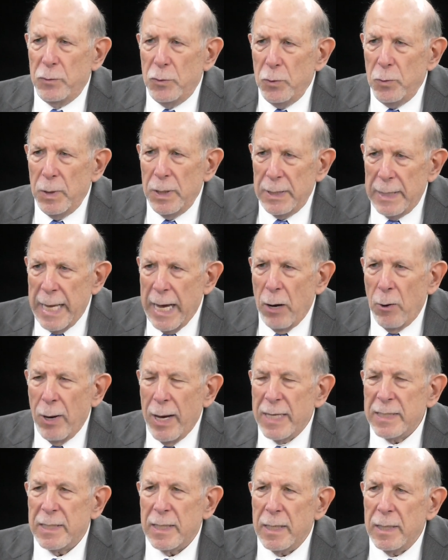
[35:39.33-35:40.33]
to it now
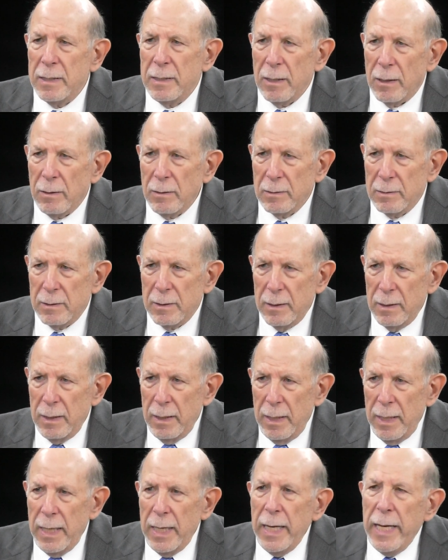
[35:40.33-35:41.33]
as an adult.
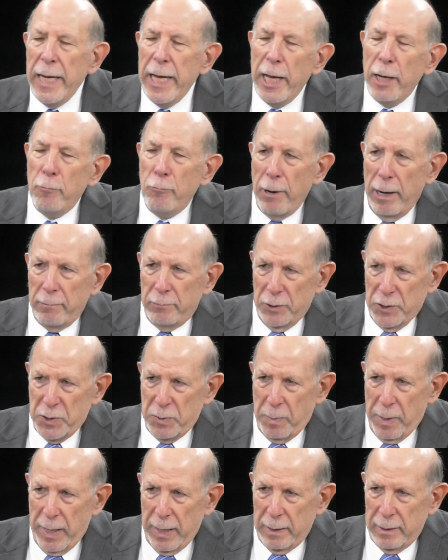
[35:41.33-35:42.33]
Right. In
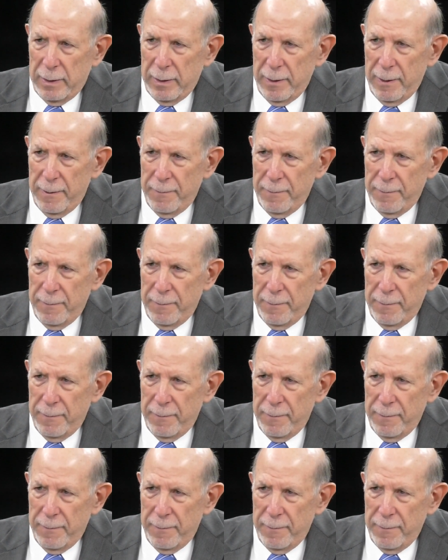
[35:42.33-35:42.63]
retrospect,